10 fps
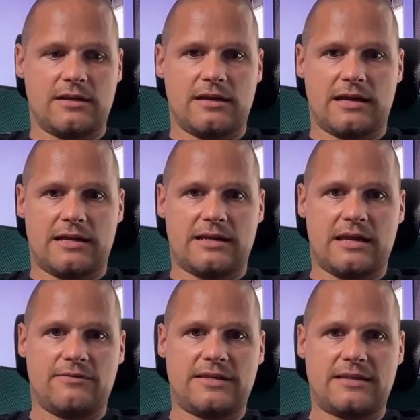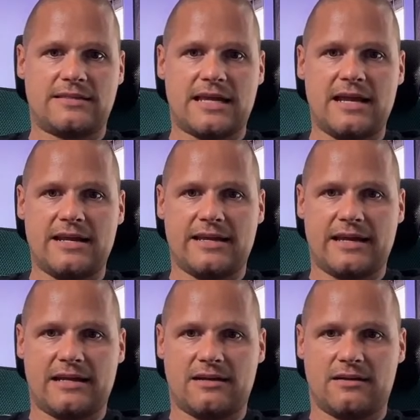And if that daily
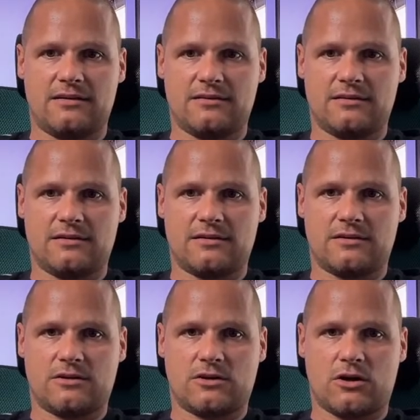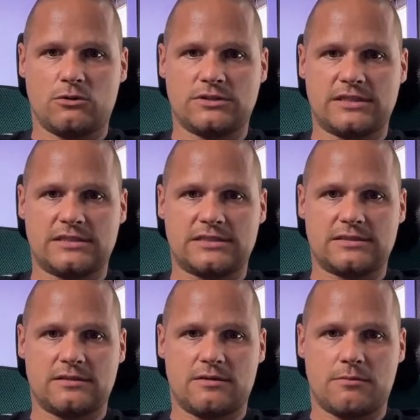candle closes
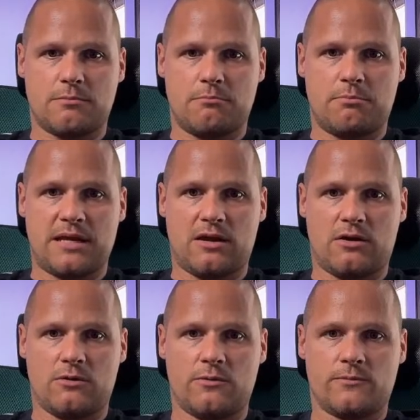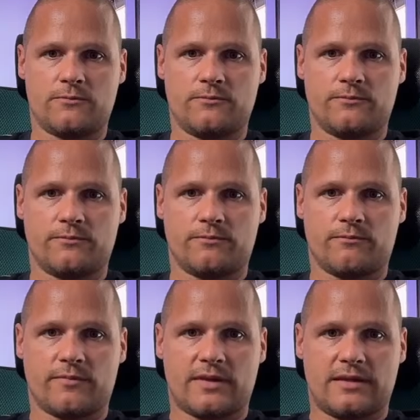below
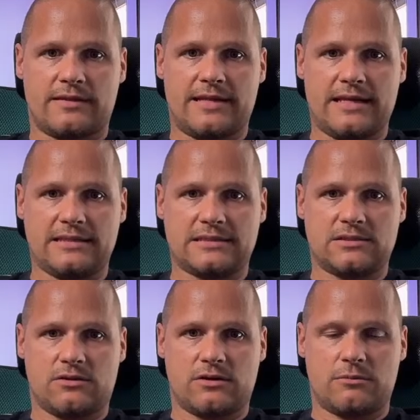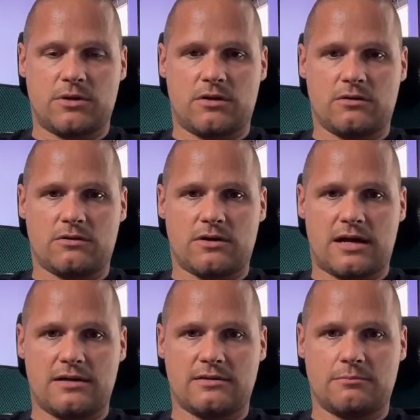this order block,
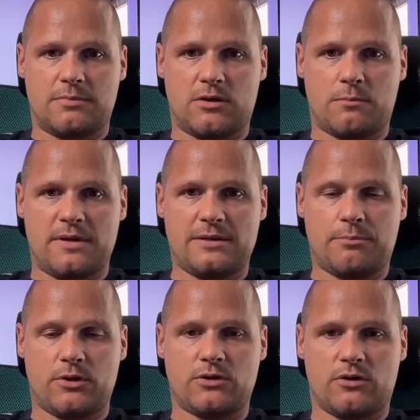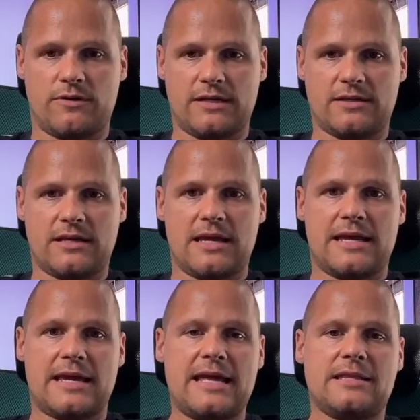right, below midpoint of it,
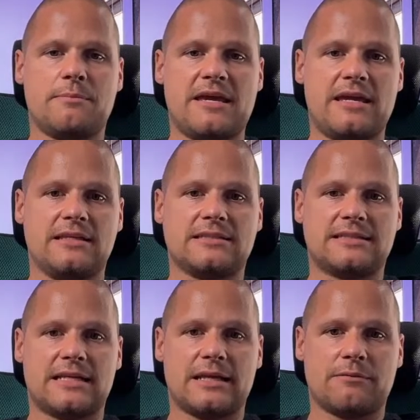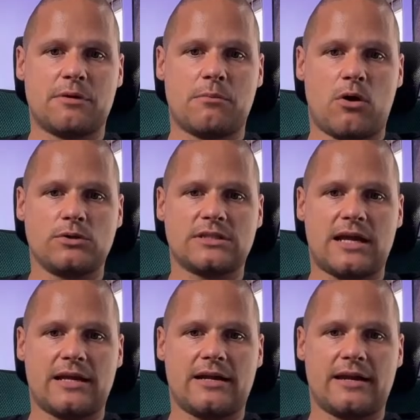it means that it will most
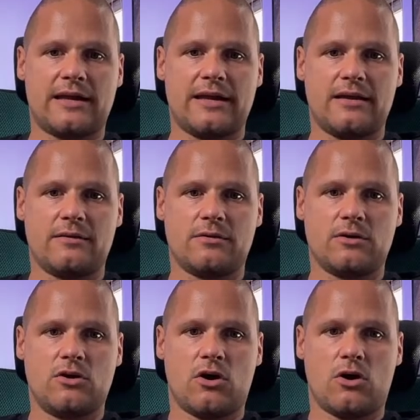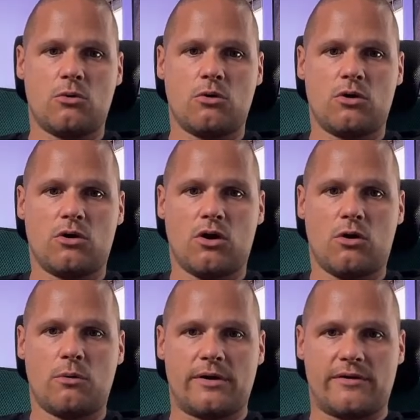likely go
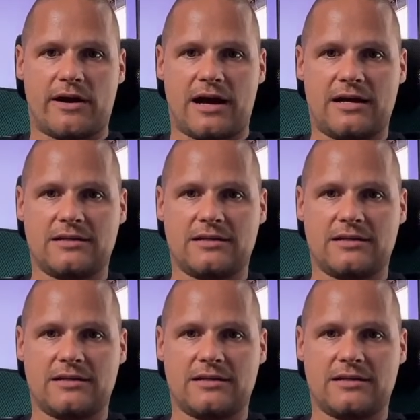lower, right?